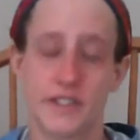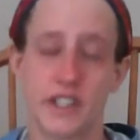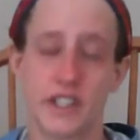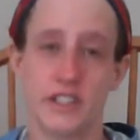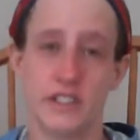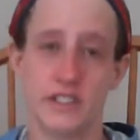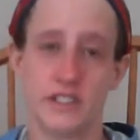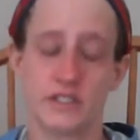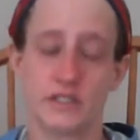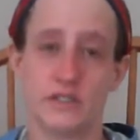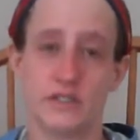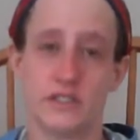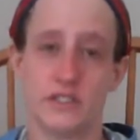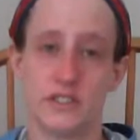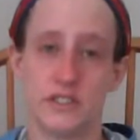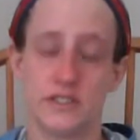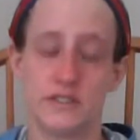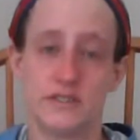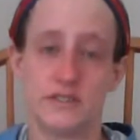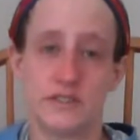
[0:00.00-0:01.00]
high
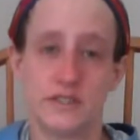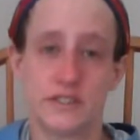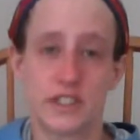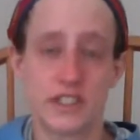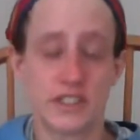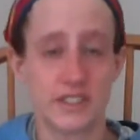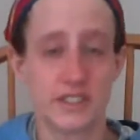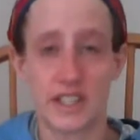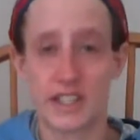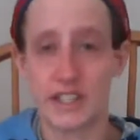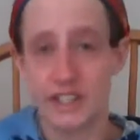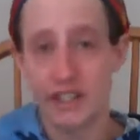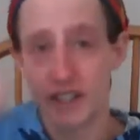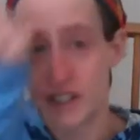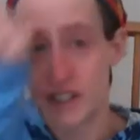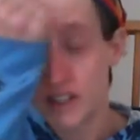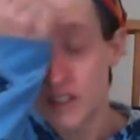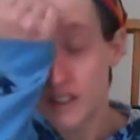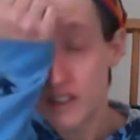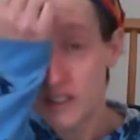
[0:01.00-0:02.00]
school because
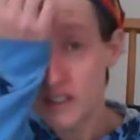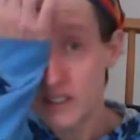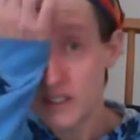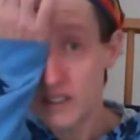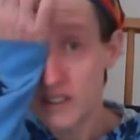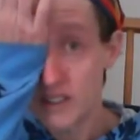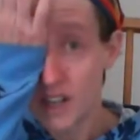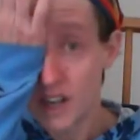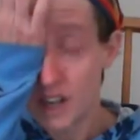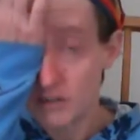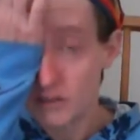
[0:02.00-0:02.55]
I